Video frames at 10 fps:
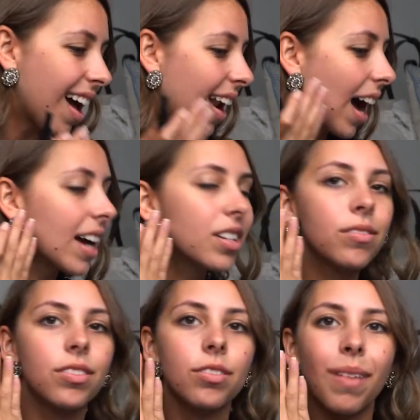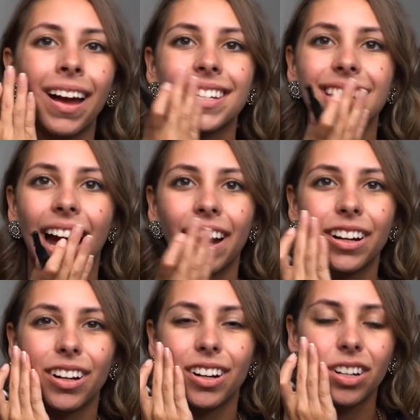And I don't do my
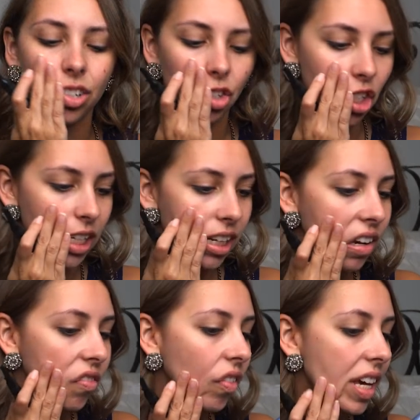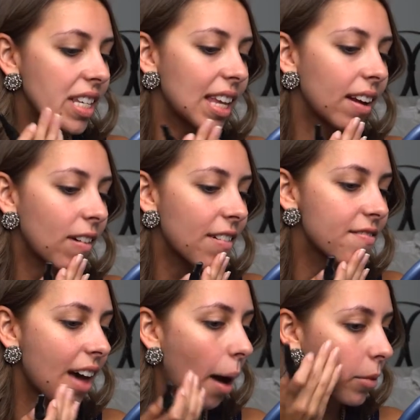entire cheek and face. I don't
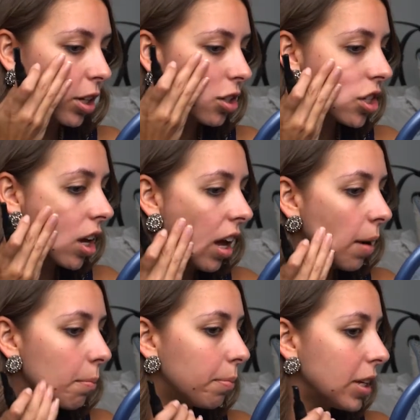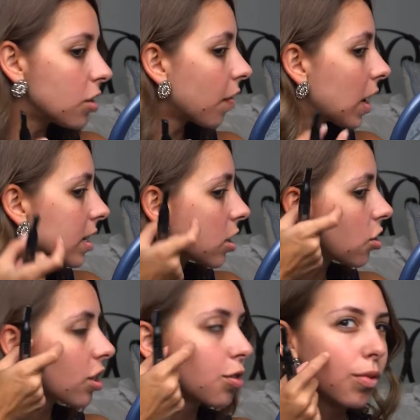have that much peach fuzz.
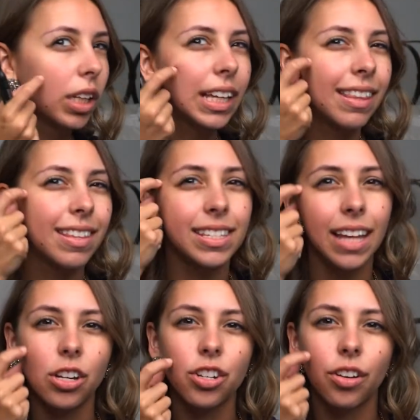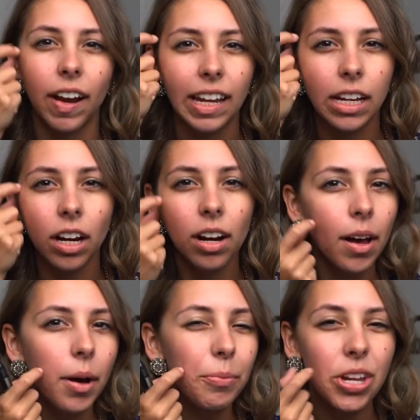It's just really this section right here.
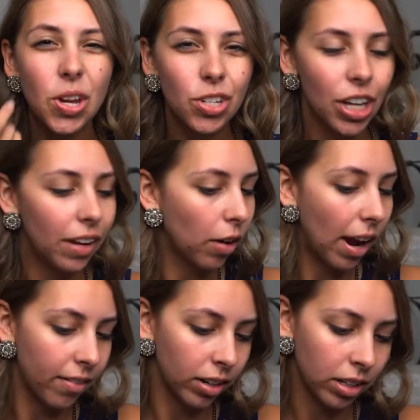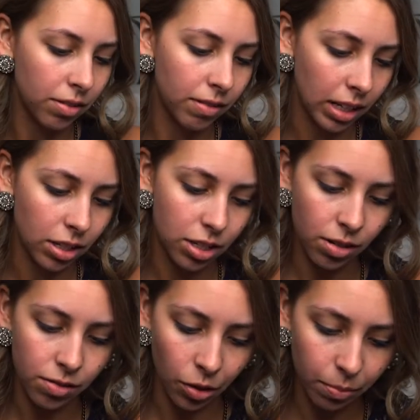But you shave wherever you need
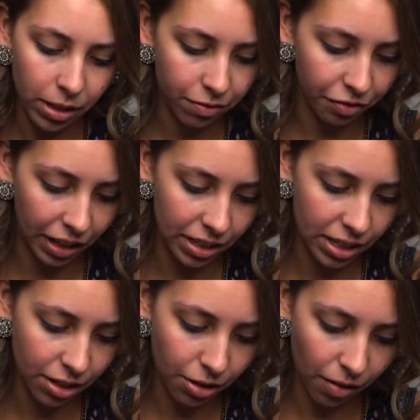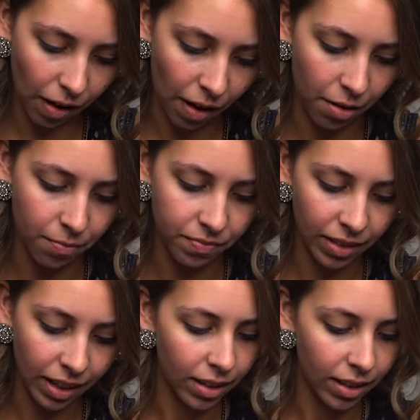to. Don't be afraid to. I've